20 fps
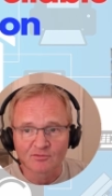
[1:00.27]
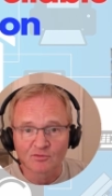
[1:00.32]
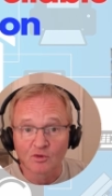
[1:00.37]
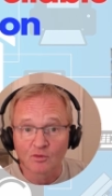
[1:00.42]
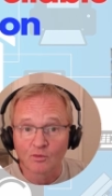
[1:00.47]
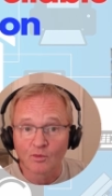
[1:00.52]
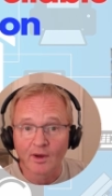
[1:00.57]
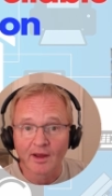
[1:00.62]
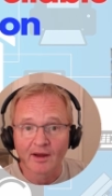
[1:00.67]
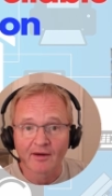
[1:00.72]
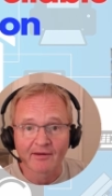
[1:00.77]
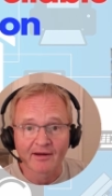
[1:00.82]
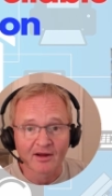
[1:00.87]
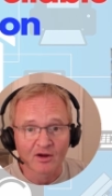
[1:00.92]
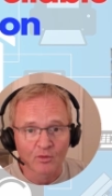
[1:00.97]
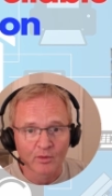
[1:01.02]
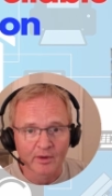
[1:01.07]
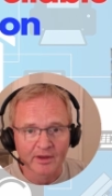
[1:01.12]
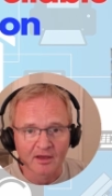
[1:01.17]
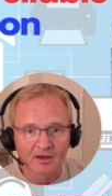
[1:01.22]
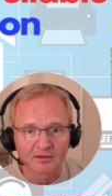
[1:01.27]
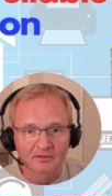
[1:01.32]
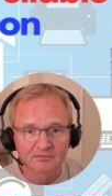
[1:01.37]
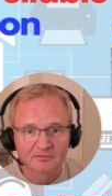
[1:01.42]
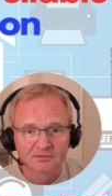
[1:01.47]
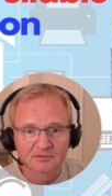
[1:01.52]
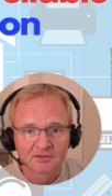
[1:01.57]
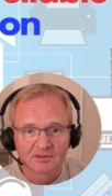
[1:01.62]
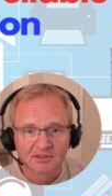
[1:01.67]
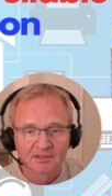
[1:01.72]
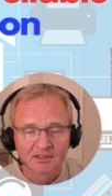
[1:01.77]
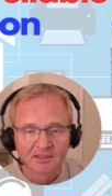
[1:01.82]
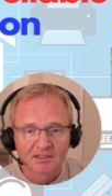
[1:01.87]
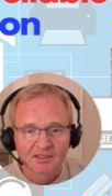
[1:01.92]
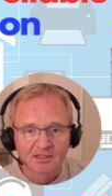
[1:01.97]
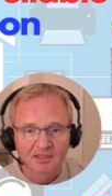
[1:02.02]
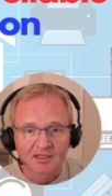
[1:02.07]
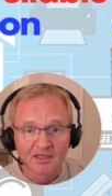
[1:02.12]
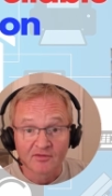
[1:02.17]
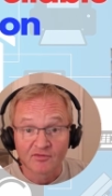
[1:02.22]
will wear out quicker.
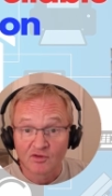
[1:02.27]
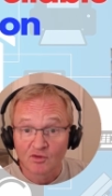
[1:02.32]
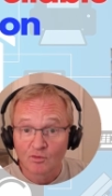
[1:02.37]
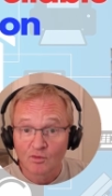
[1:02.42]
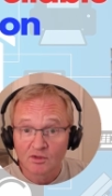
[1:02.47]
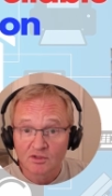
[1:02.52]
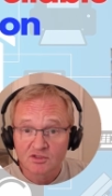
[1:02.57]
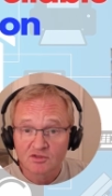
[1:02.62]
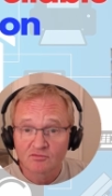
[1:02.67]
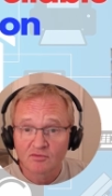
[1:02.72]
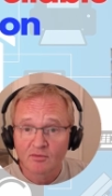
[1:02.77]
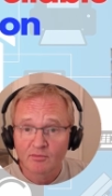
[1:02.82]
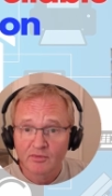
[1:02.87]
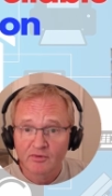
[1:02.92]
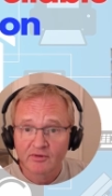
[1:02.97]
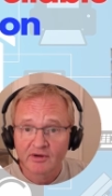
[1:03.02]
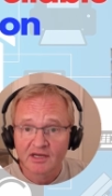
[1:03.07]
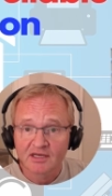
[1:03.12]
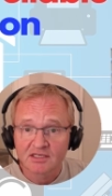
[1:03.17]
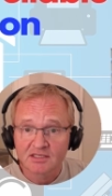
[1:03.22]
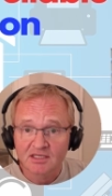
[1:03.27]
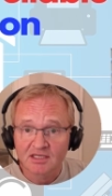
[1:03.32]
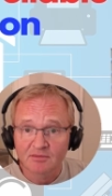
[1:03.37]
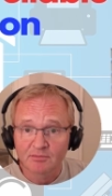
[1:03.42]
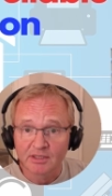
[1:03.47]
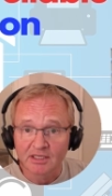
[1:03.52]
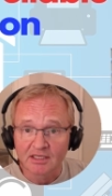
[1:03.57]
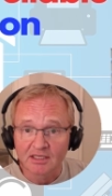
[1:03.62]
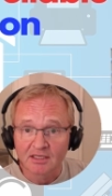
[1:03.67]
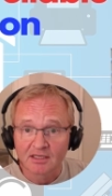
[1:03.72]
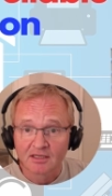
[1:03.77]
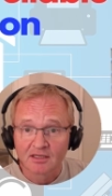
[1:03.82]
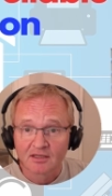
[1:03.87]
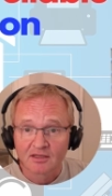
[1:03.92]
If you want to run MariaDB,